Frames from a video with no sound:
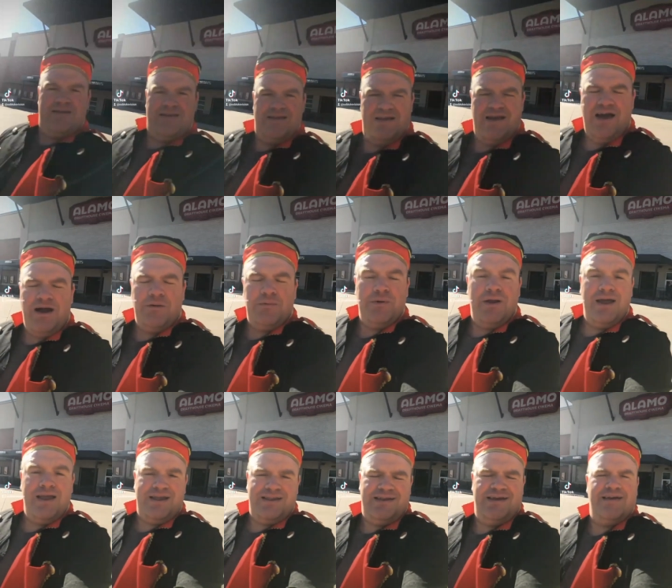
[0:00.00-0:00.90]
All
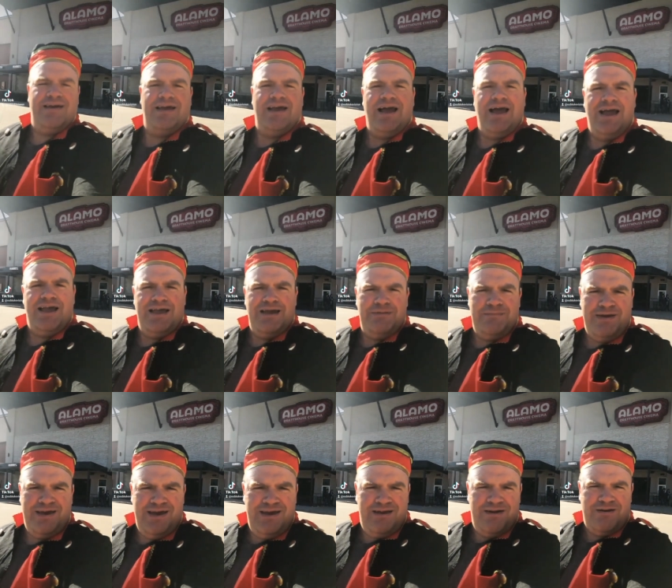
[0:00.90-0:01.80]
right, I am
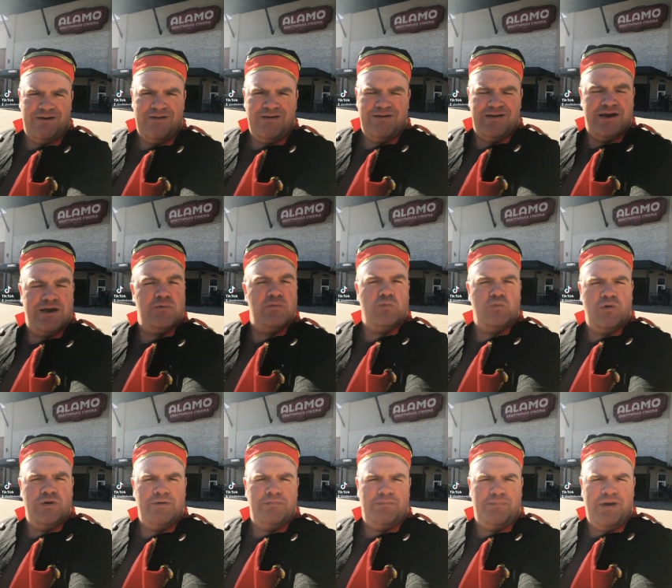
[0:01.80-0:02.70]
here in
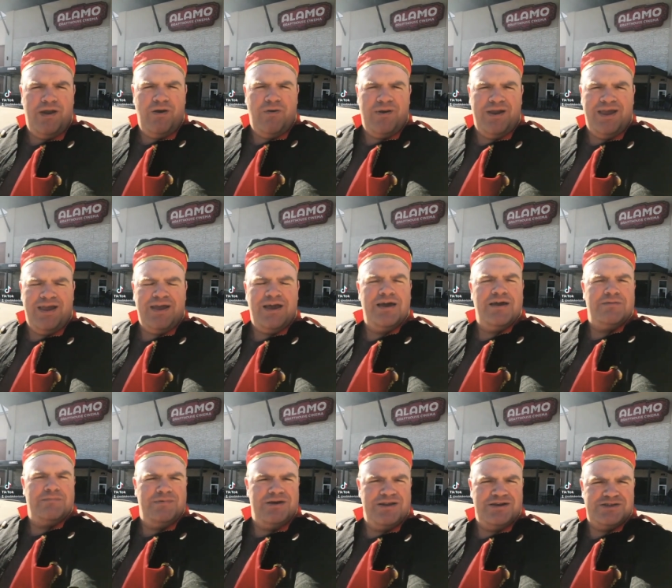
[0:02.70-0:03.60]
Woodbury,
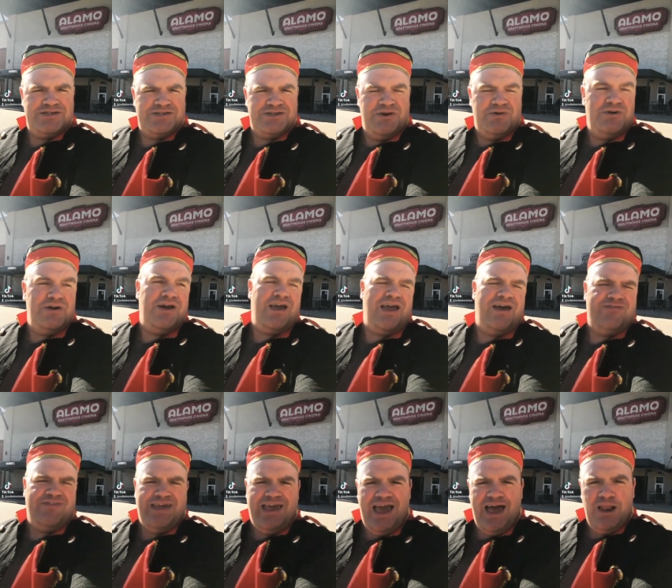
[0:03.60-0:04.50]
Minnesota at
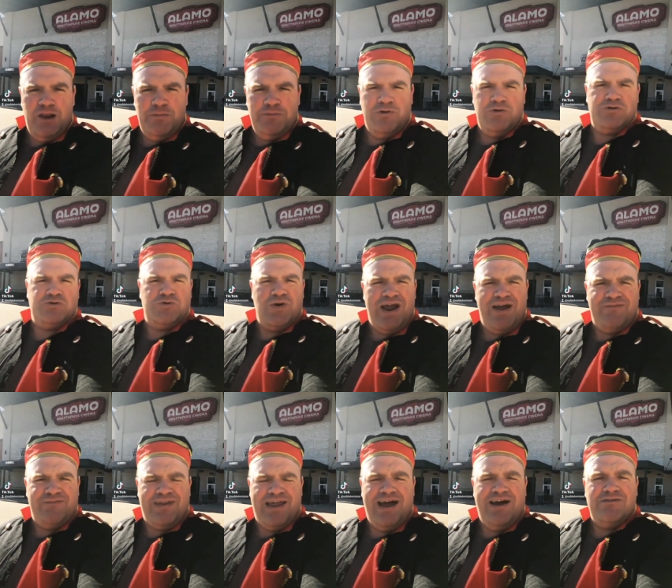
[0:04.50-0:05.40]
the Alamo
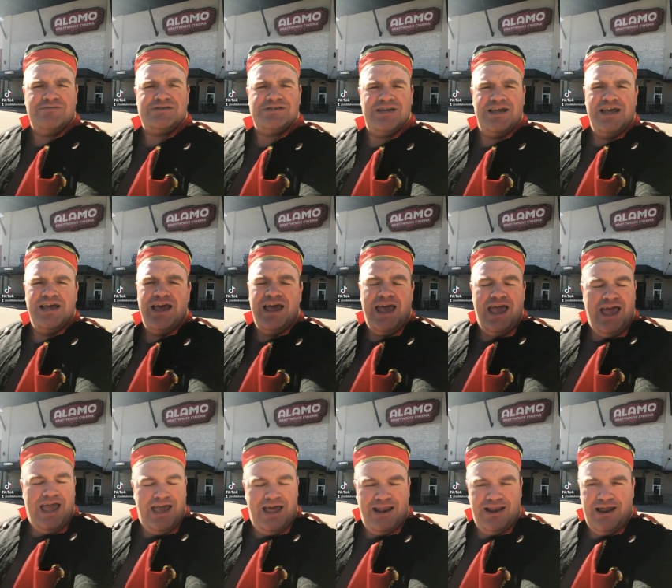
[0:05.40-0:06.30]
Draft House,
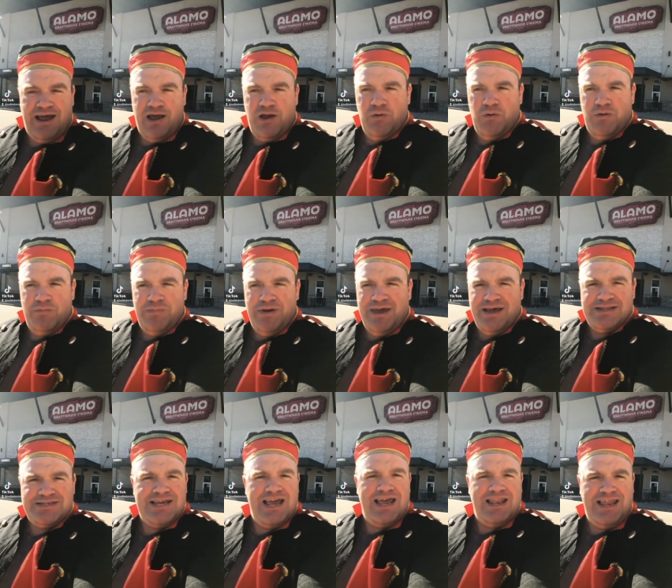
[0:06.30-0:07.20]
and I will be
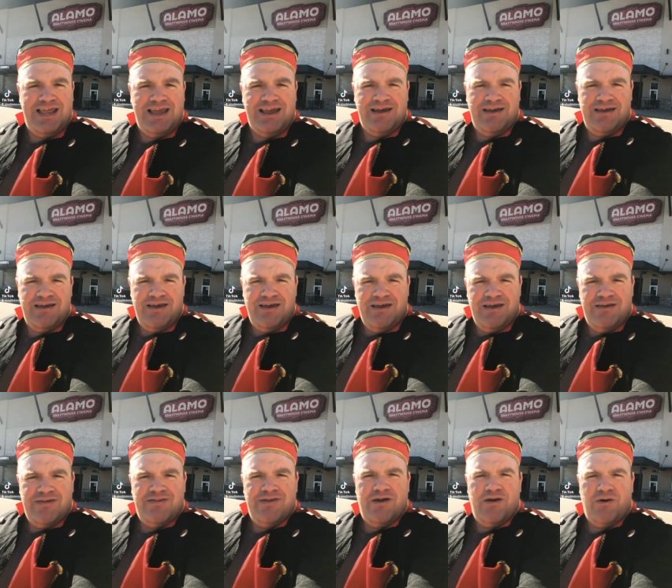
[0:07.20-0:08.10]
attending
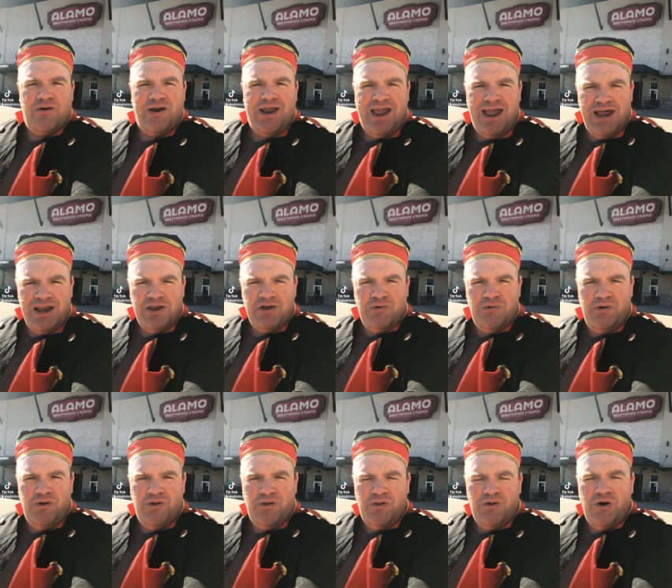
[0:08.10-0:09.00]
their
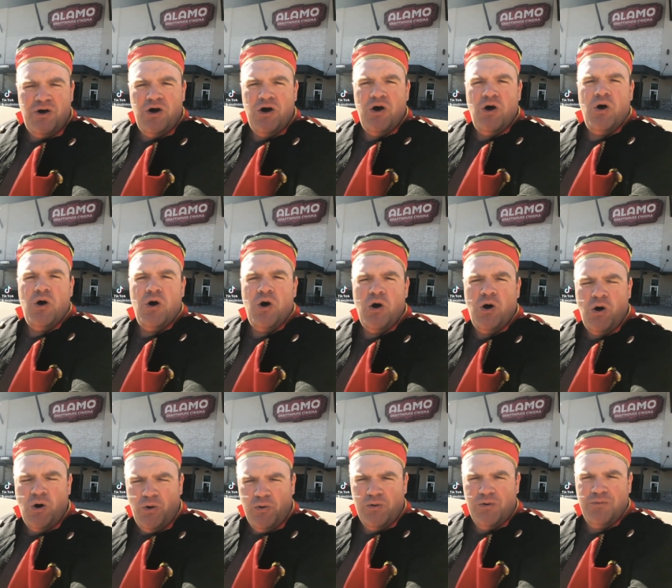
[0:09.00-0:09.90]
annual
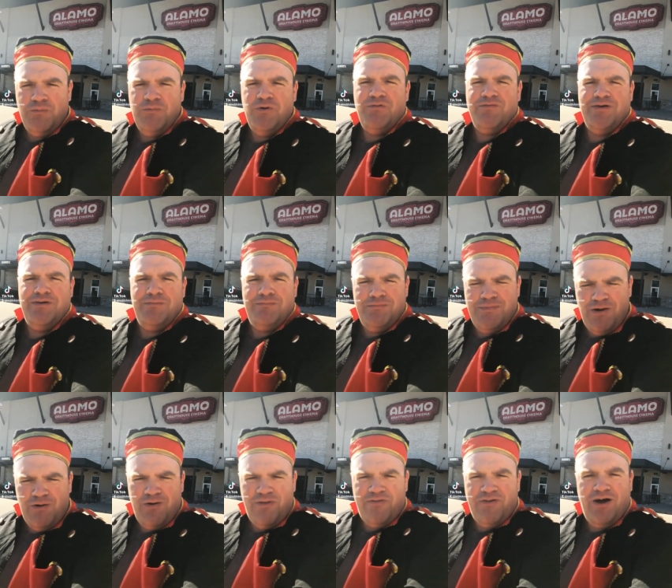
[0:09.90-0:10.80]
horror movie
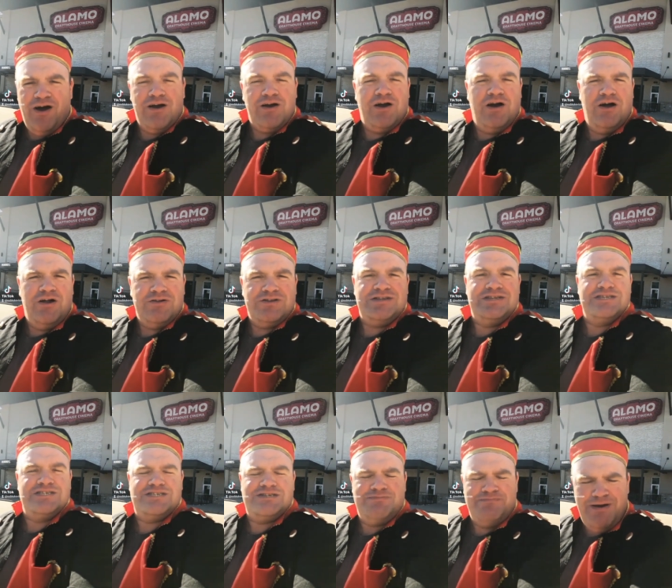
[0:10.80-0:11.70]
marathon called
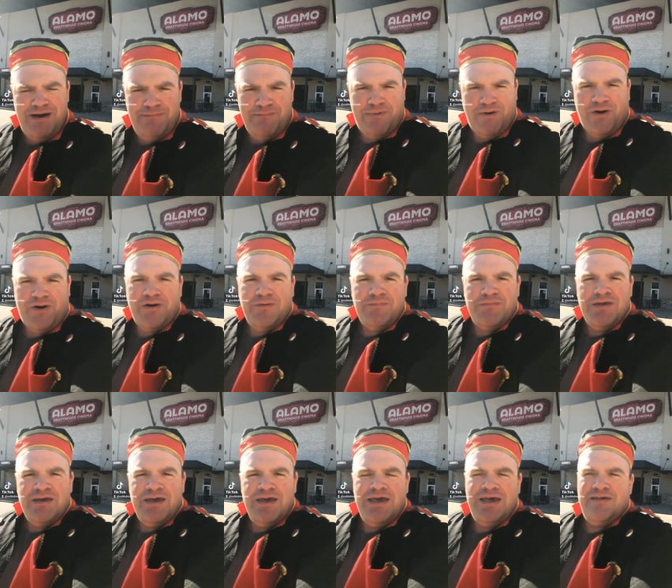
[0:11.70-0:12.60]
Dismember.
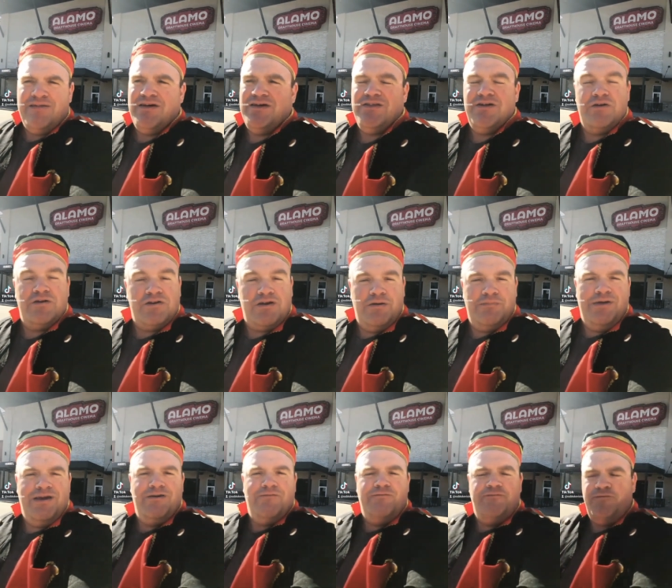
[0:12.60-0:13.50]
Now, there's going to
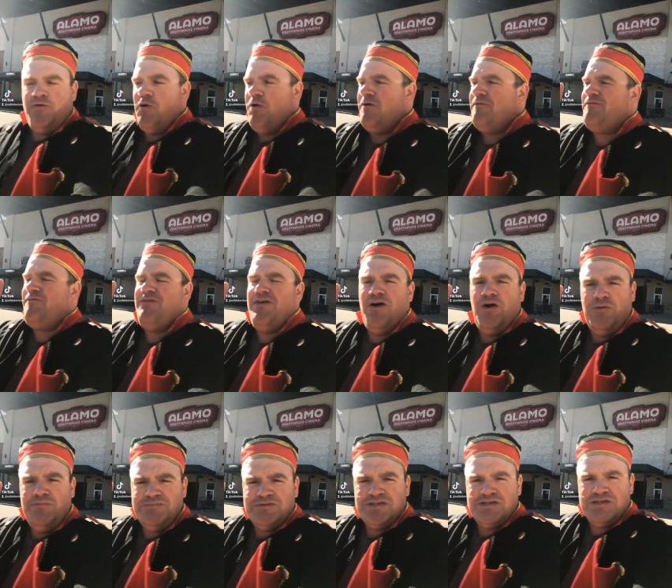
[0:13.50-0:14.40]
be four
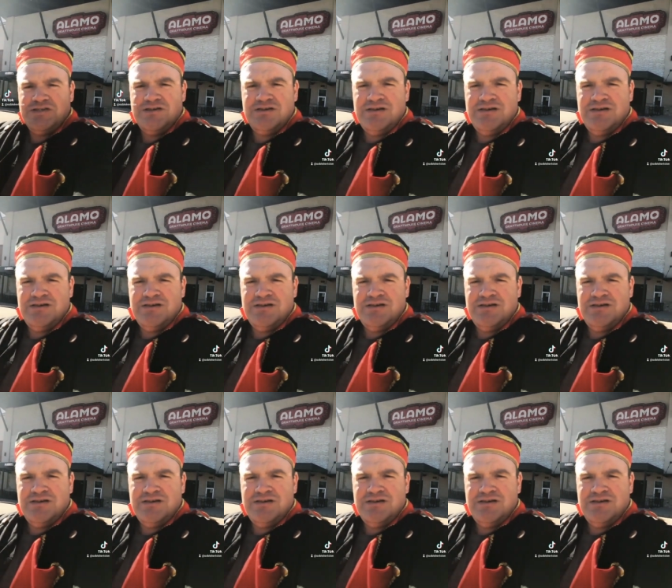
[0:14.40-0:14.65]
films